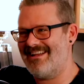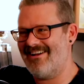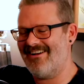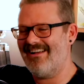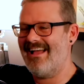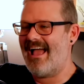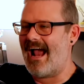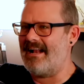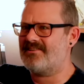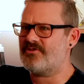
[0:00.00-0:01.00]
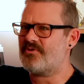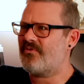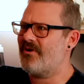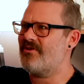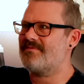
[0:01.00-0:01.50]
here, and he starts
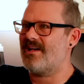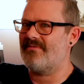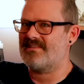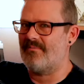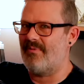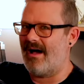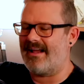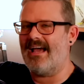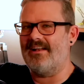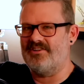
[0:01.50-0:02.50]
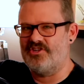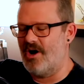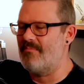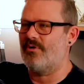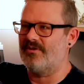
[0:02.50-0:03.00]
referring to himself as a again a
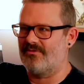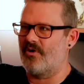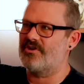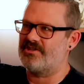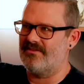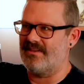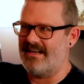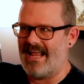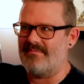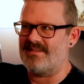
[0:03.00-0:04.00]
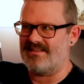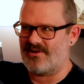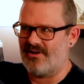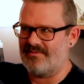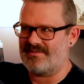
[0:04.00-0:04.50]
jumbled version of the names he's
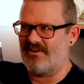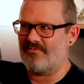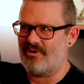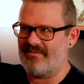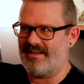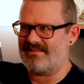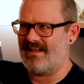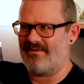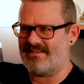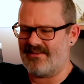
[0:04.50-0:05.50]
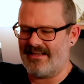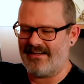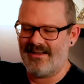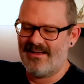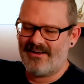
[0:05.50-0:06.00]
called himself previous. Now he's
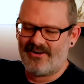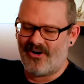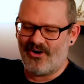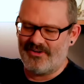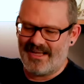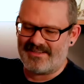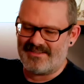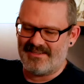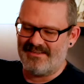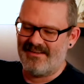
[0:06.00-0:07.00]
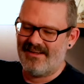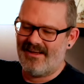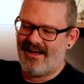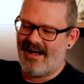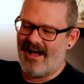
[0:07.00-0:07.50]
like Carl Nixon,
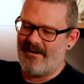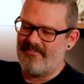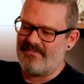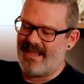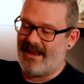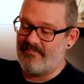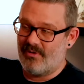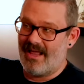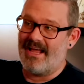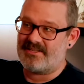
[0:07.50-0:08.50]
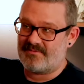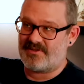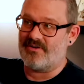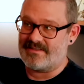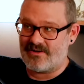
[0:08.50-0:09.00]
um, and Blanche
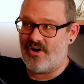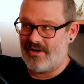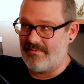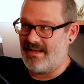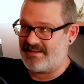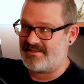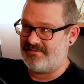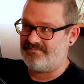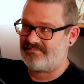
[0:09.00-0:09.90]
starts to call him Nixon.